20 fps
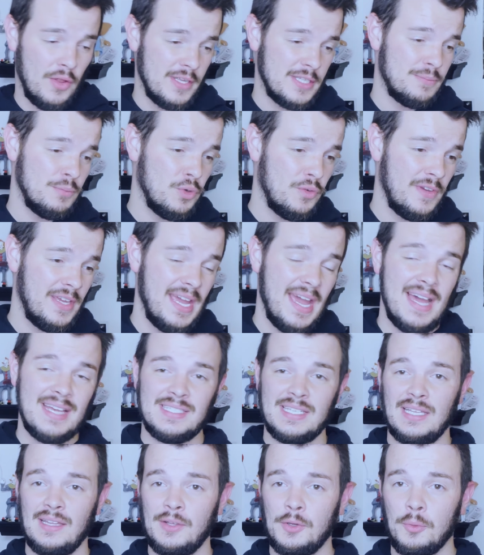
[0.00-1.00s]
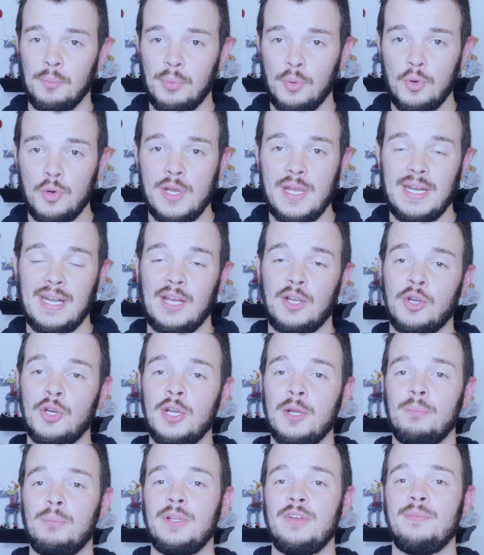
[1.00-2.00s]
this movie as a little boy and I
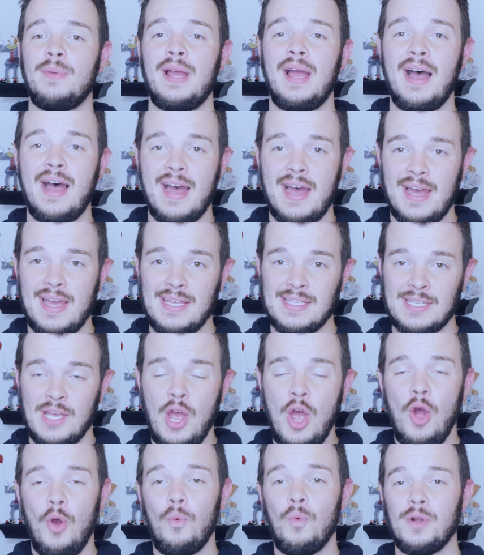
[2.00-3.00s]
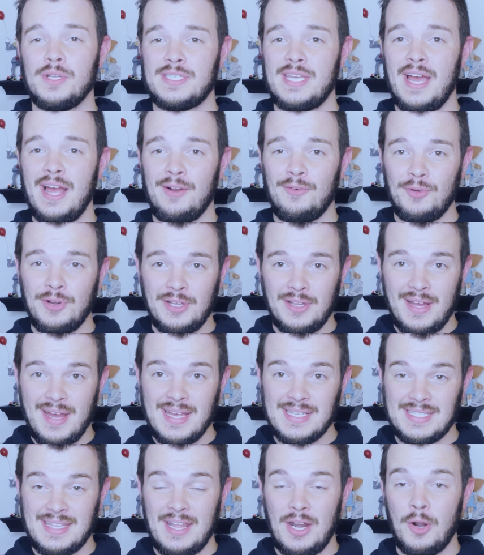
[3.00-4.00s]
couldn't believe my eyes once I
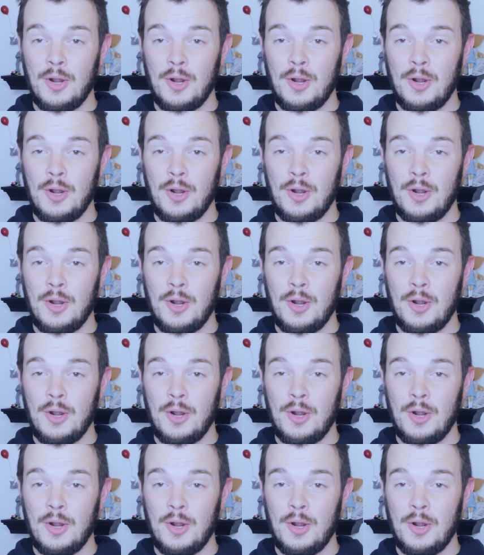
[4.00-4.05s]
realized that